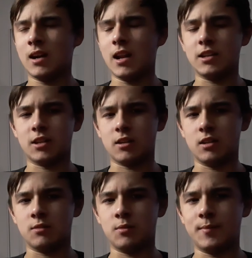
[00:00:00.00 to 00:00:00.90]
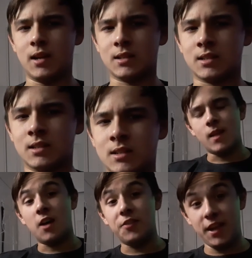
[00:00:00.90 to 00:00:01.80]
I gotta check on HBO Max.
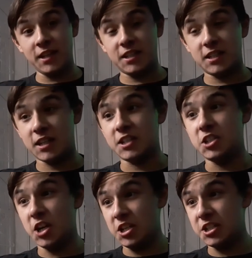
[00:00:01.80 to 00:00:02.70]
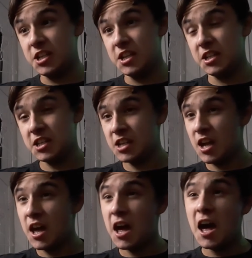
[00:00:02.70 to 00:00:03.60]
Now this Injustice
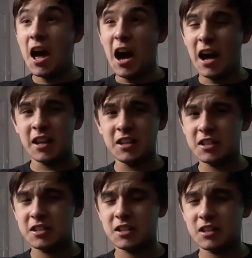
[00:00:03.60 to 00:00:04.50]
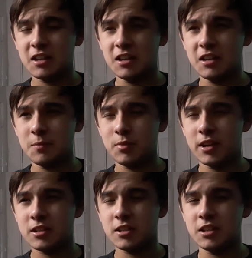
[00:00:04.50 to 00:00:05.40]
I guess it's uh,
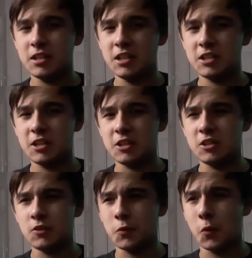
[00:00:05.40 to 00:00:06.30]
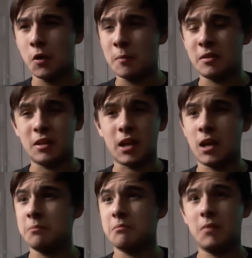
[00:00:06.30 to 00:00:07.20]
basically DC Civil War, but
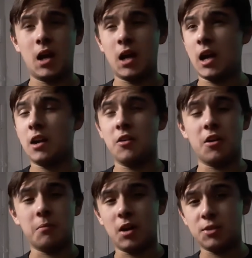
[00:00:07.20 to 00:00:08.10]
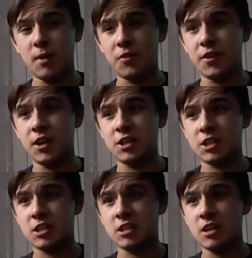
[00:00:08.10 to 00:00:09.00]
like I'm I, I don't know much about
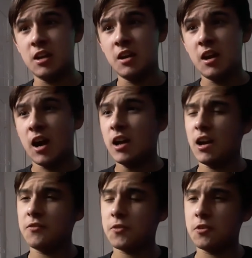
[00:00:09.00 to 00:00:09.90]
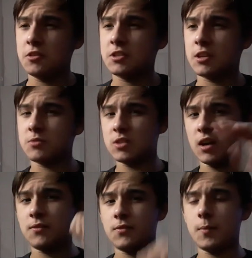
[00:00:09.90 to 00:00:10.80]
this. I have heard some
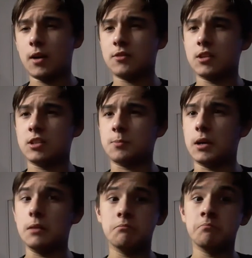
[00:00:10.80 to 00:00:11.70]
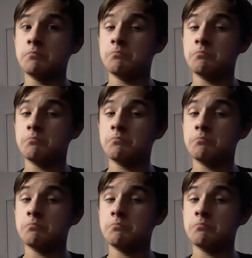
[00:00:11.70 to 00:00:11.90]
stuff about this, but